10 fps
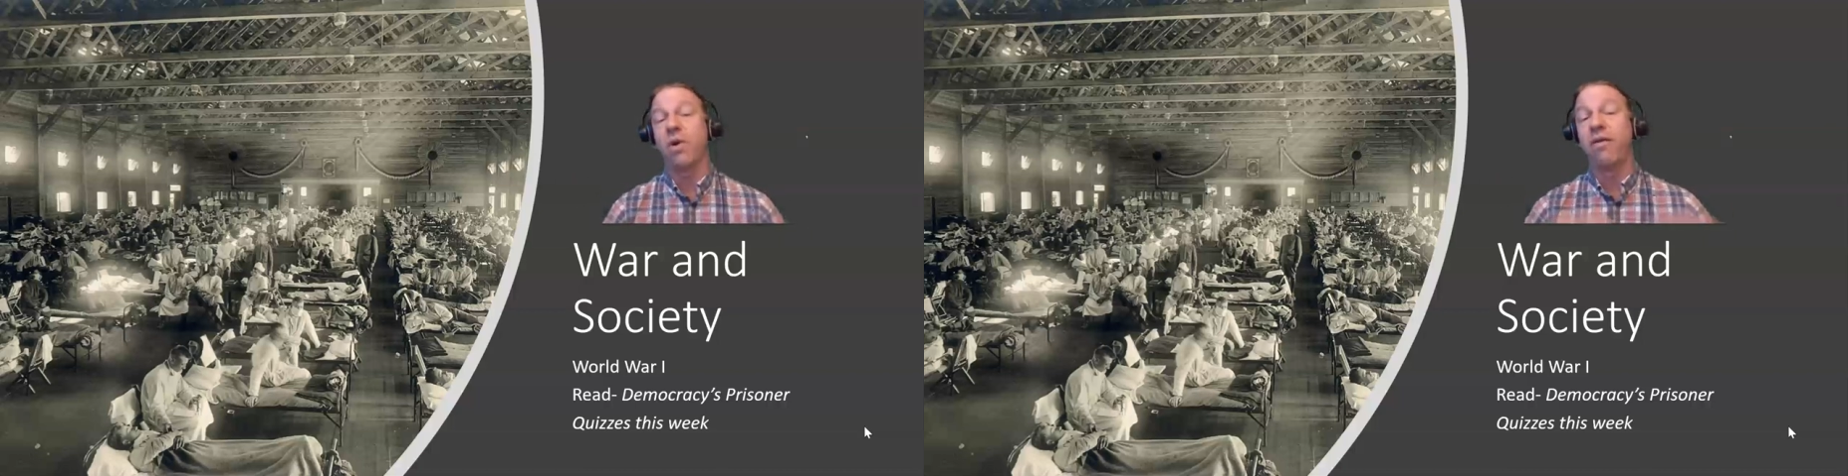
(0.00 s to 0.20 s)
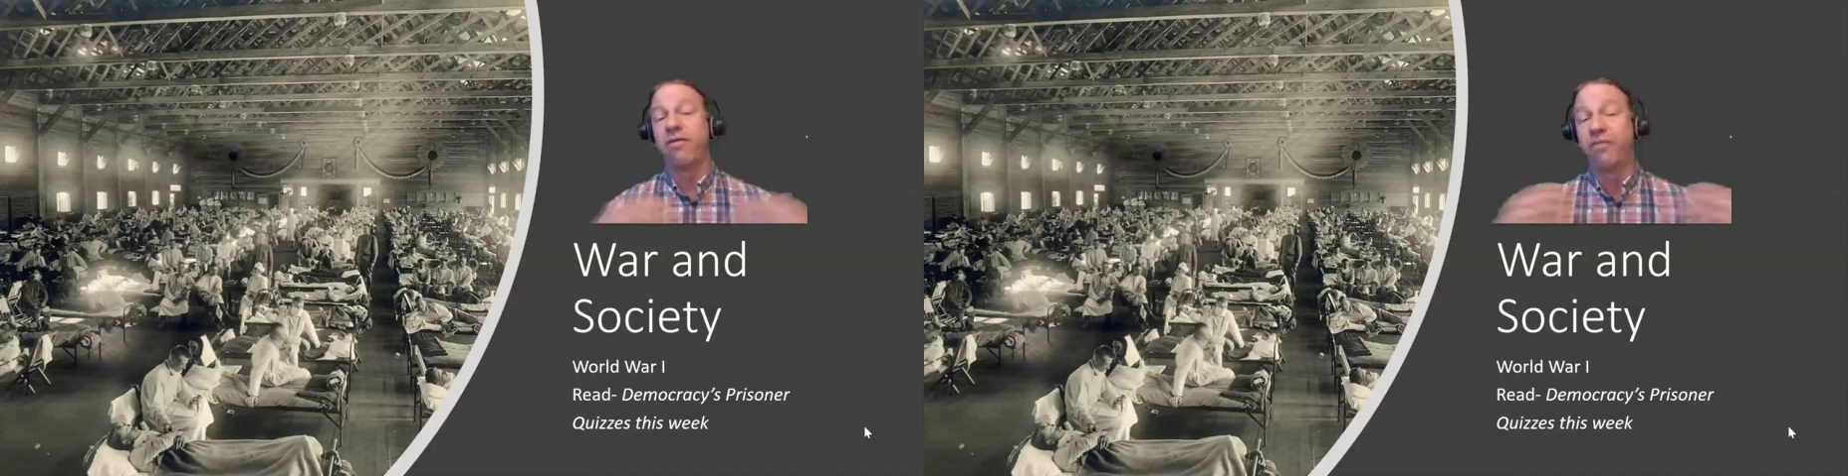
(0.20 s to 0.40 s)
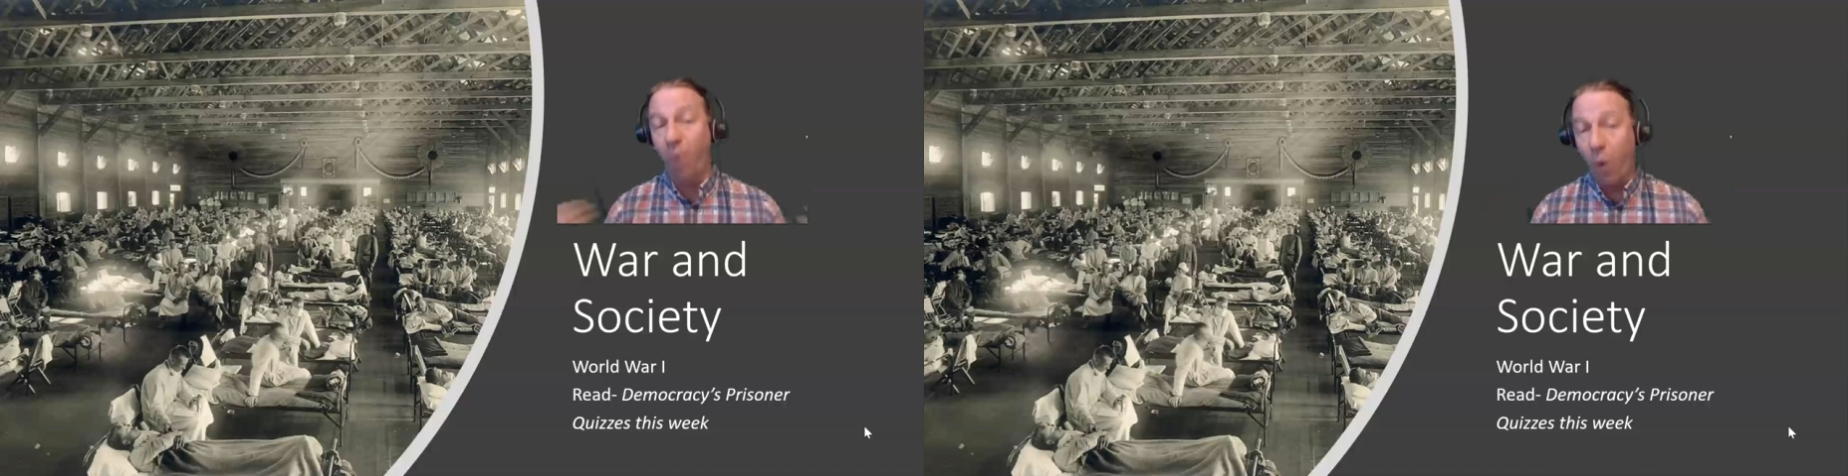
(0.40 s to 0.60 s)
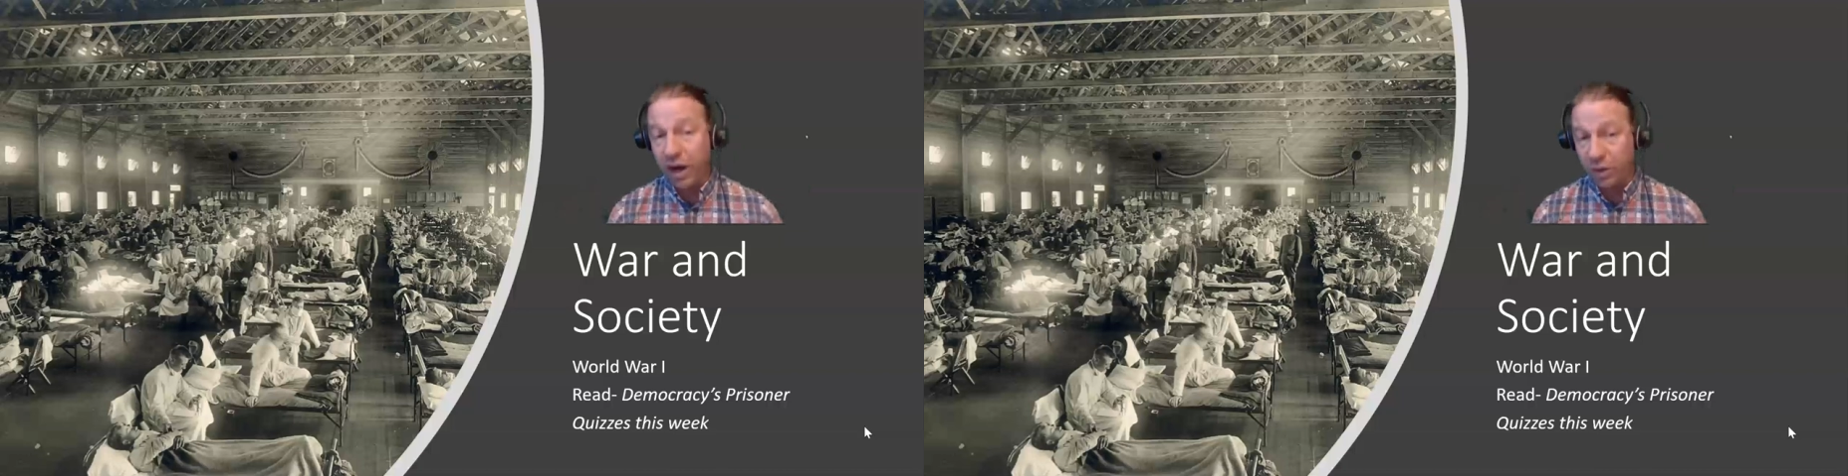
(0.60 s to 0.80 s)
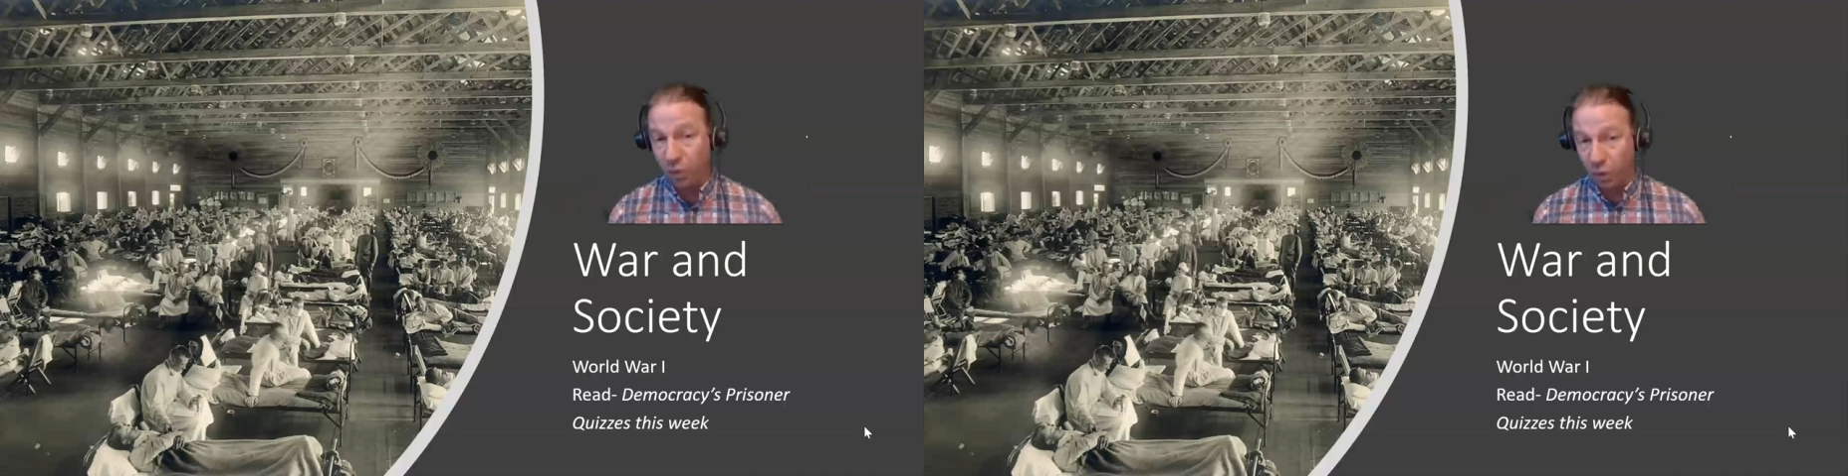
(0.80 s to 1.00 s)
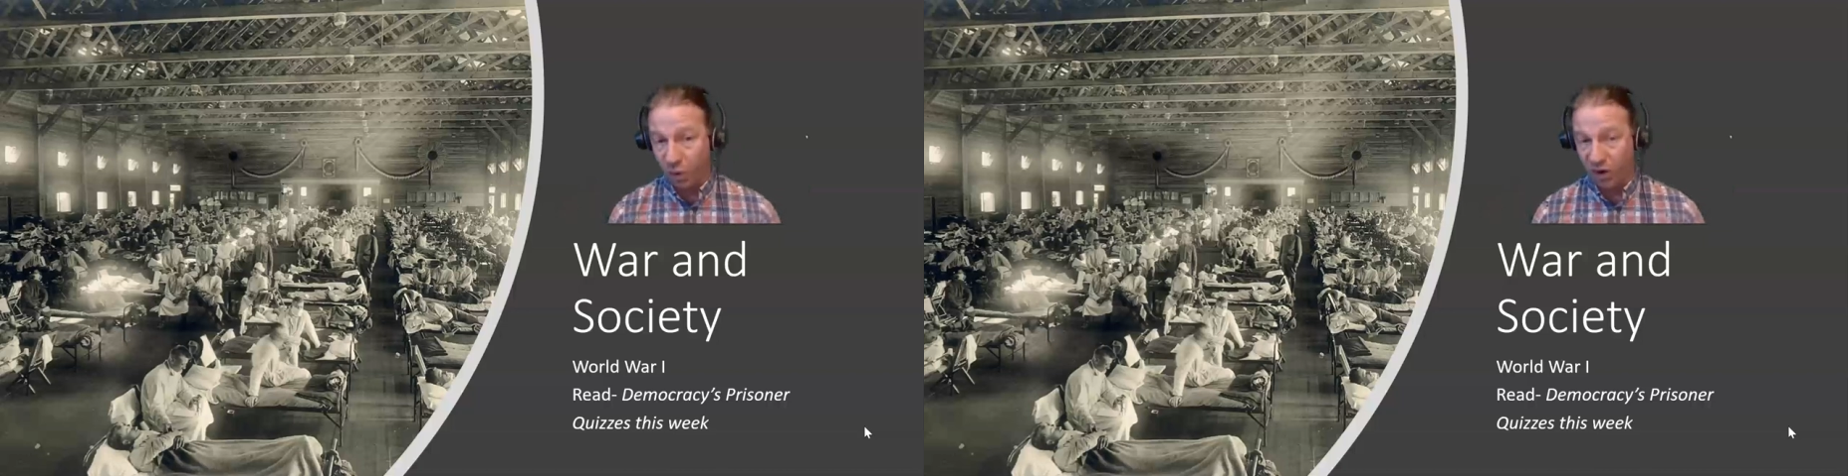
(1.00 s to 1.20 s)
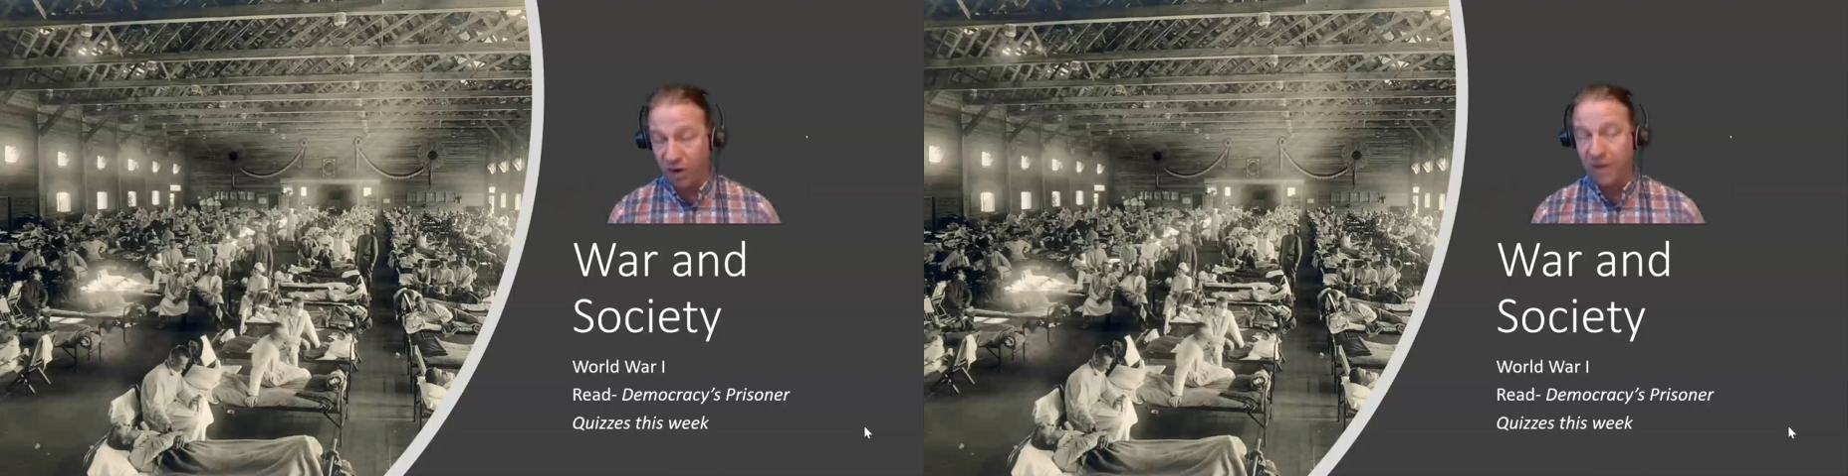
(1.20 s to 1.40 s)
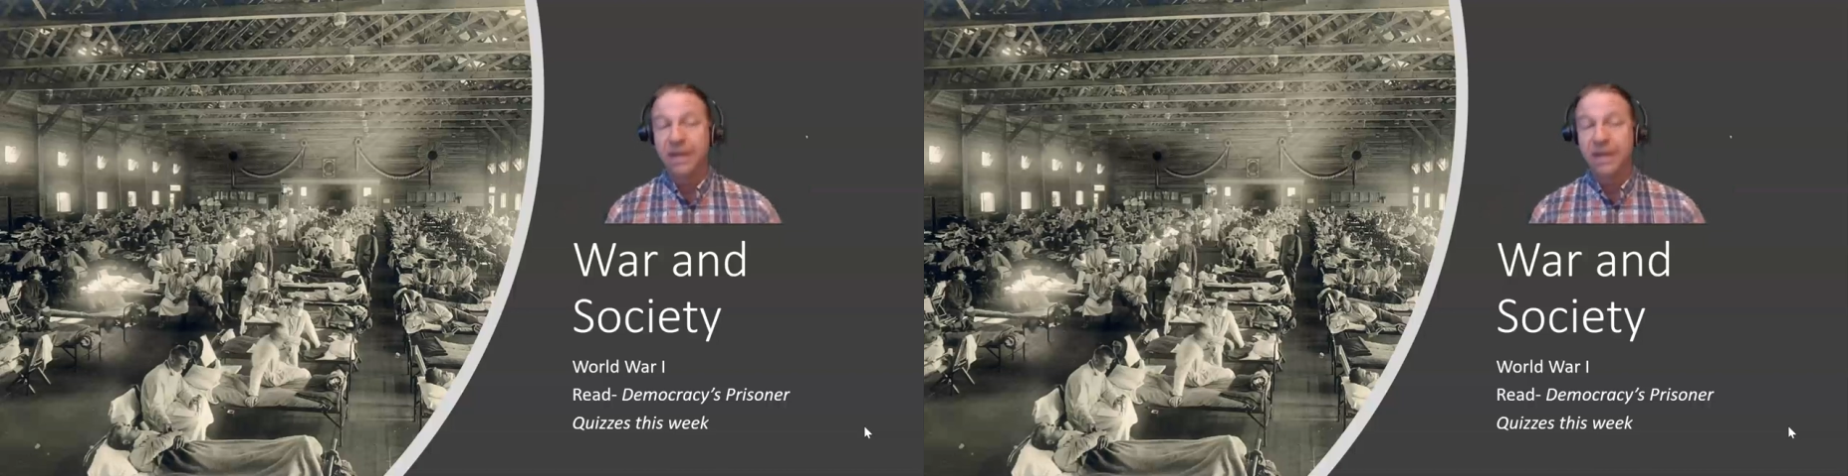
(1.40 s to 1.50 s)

avoid war,